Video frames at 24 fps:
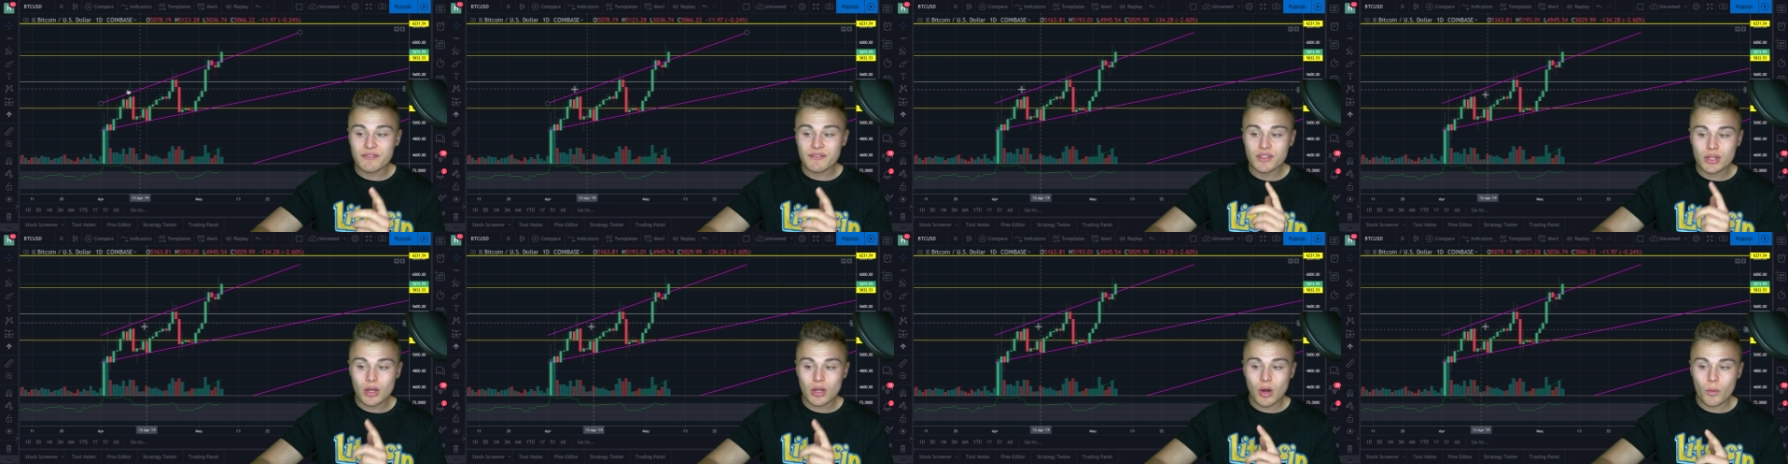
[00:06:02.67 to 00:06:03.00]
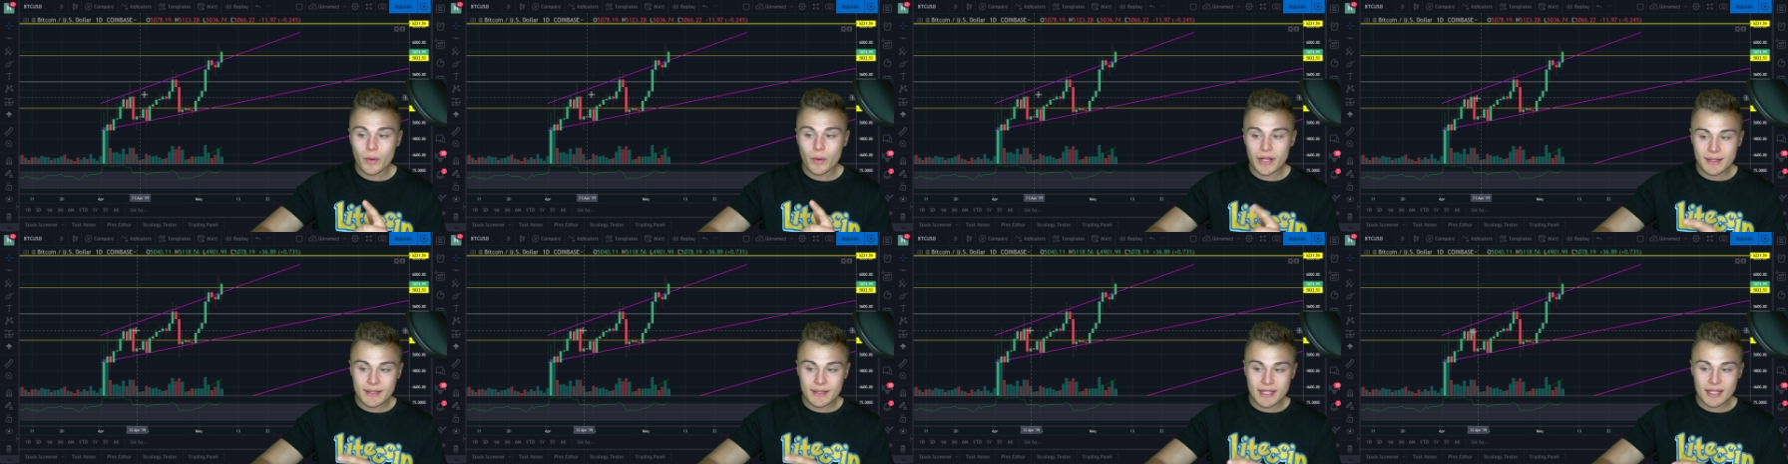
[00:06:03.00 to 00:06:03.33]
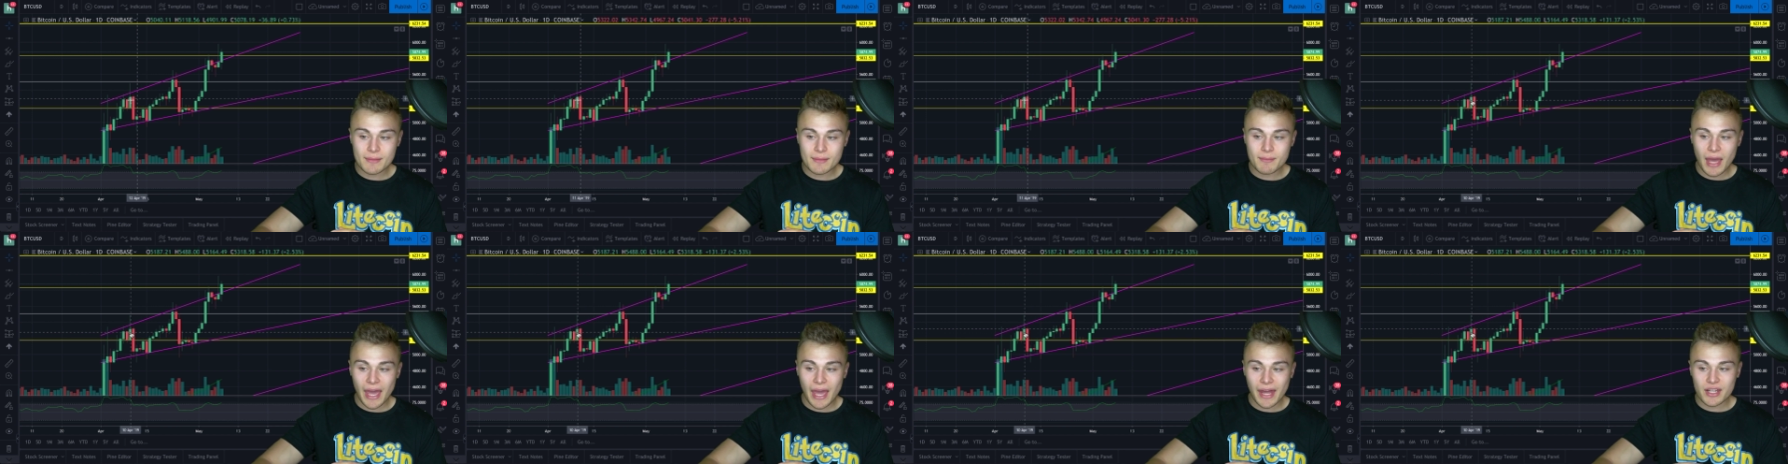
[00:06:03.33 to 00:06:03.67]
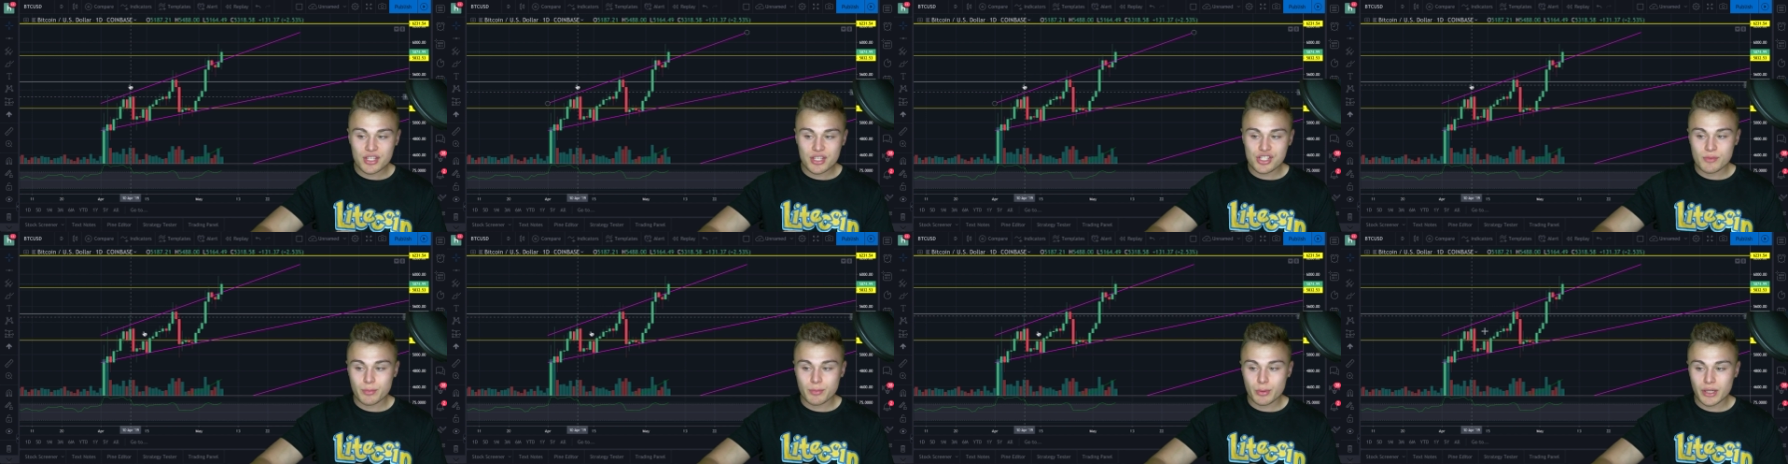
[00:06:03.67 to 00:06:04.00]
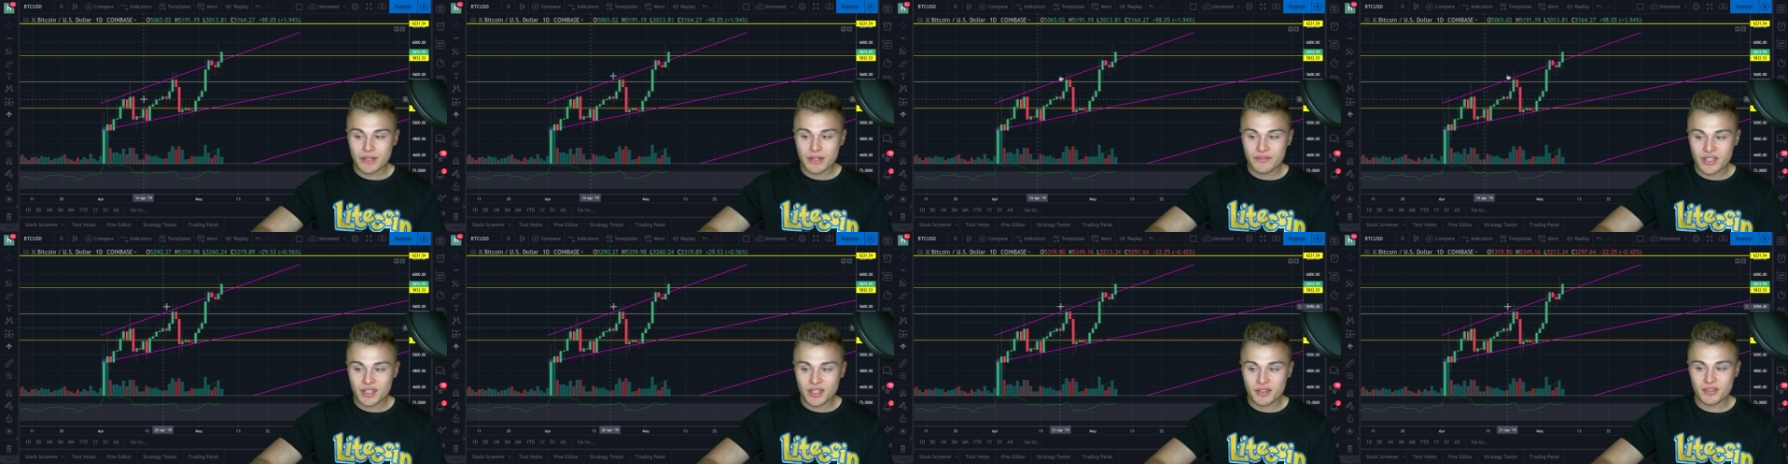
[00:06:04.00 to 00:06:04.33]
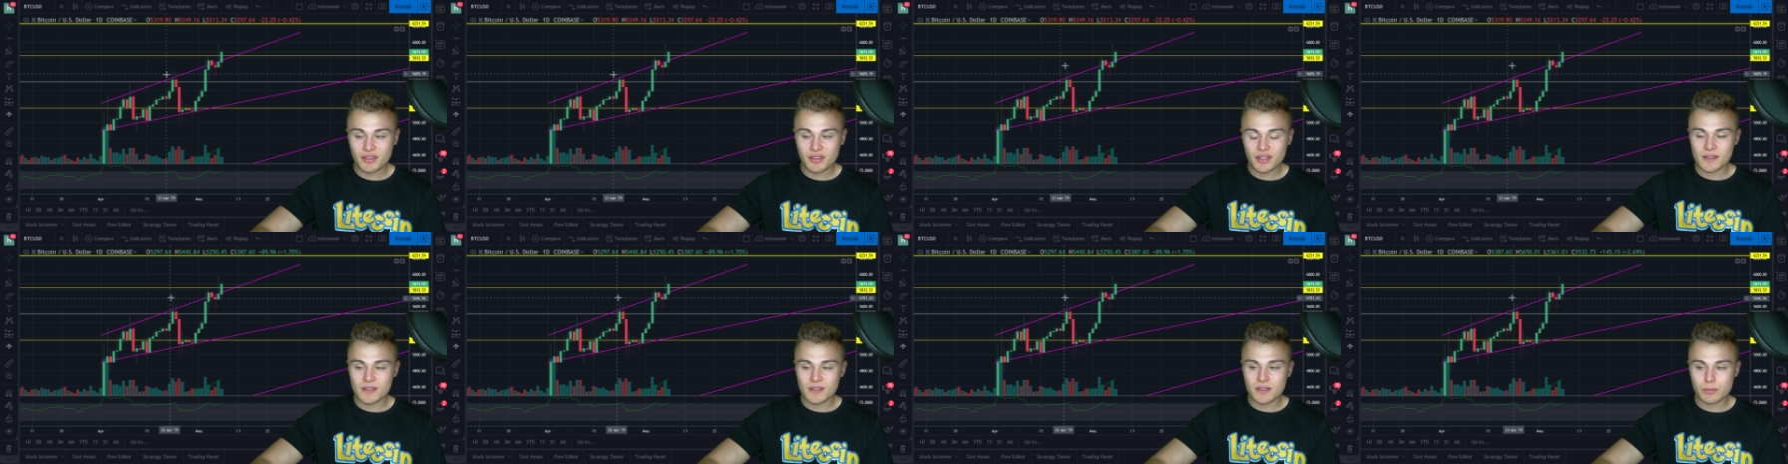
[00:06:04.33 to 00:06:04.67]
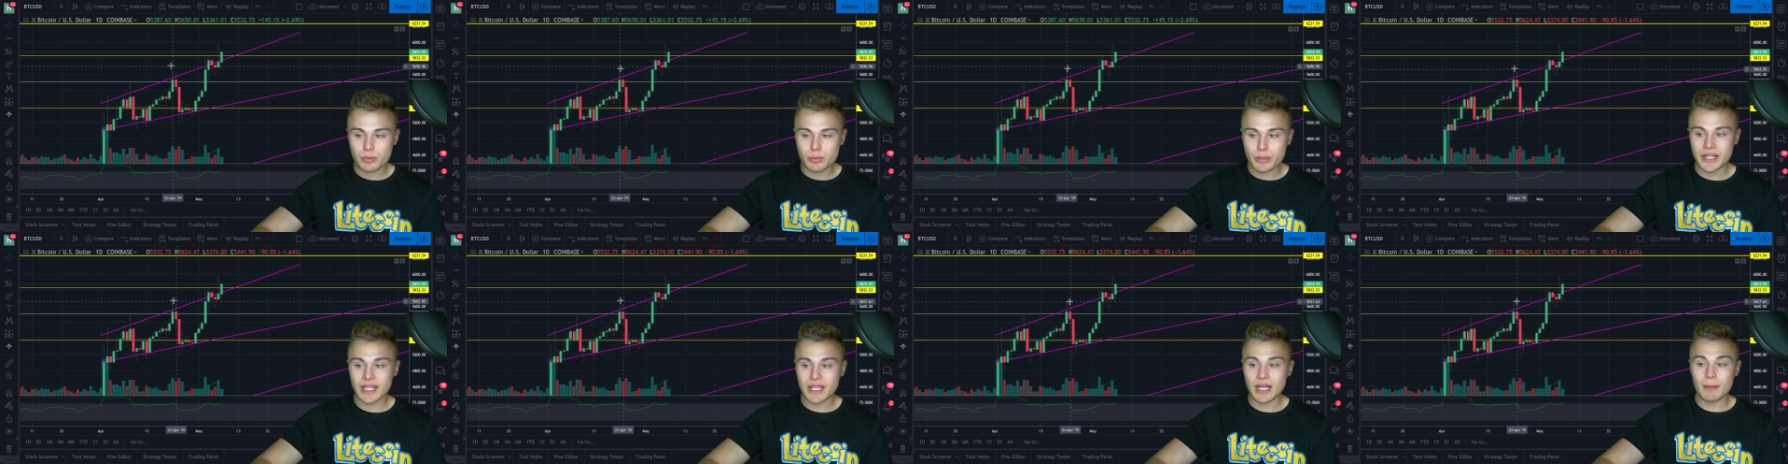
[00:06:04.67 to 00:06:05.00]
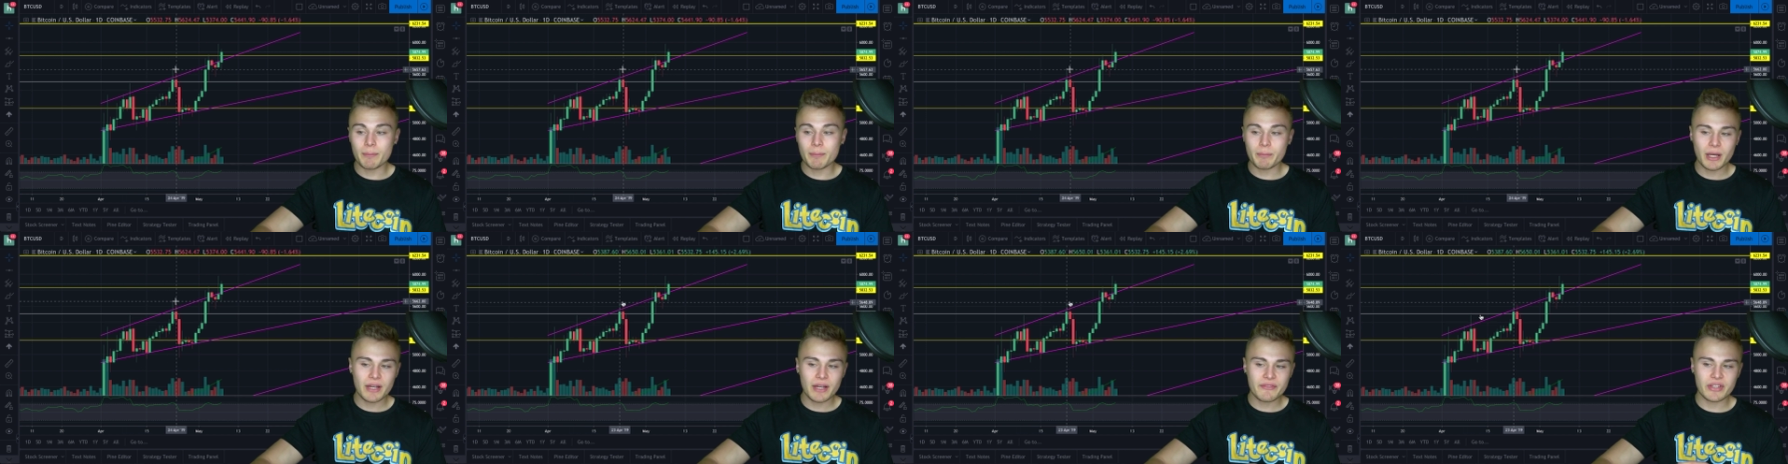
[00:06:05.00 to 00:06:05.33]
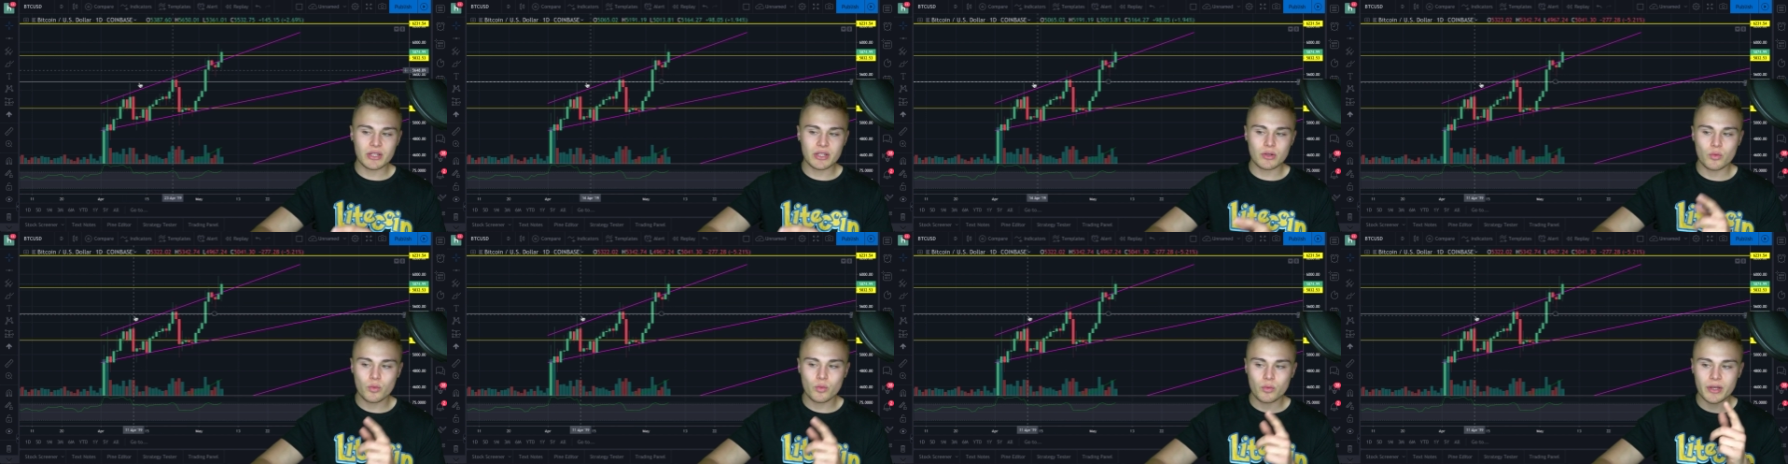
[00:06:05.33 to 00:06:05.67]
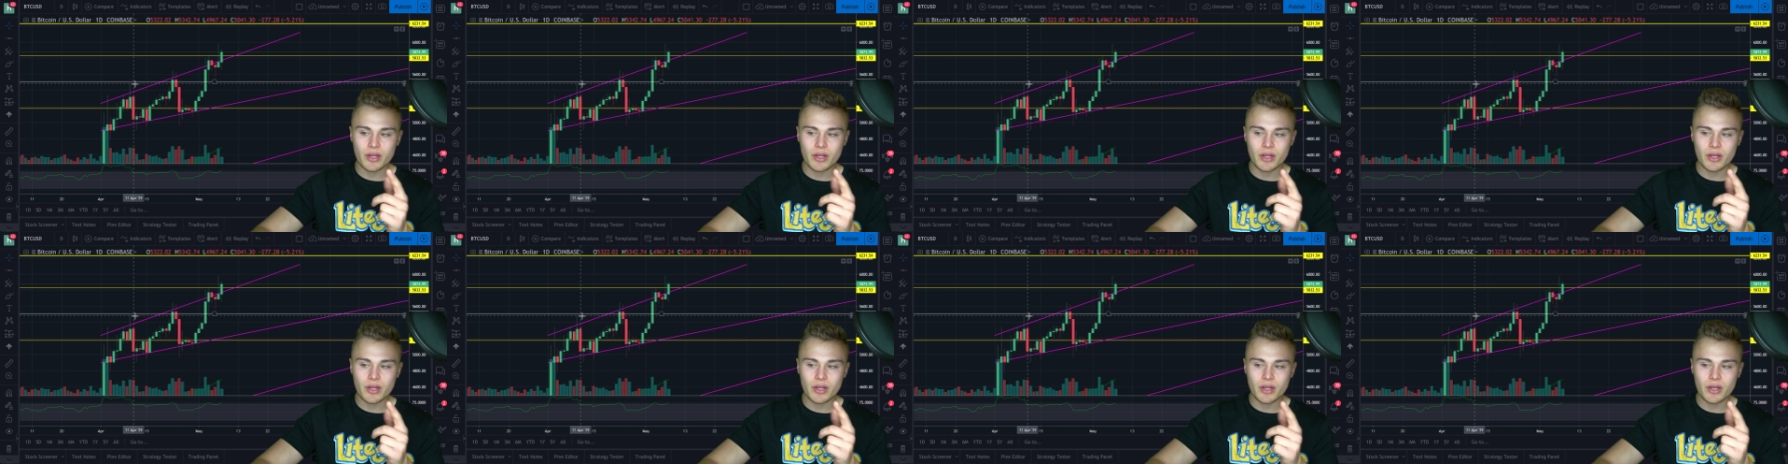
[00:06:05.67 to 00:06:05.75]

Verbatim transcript: even though we did manage previously to break above it,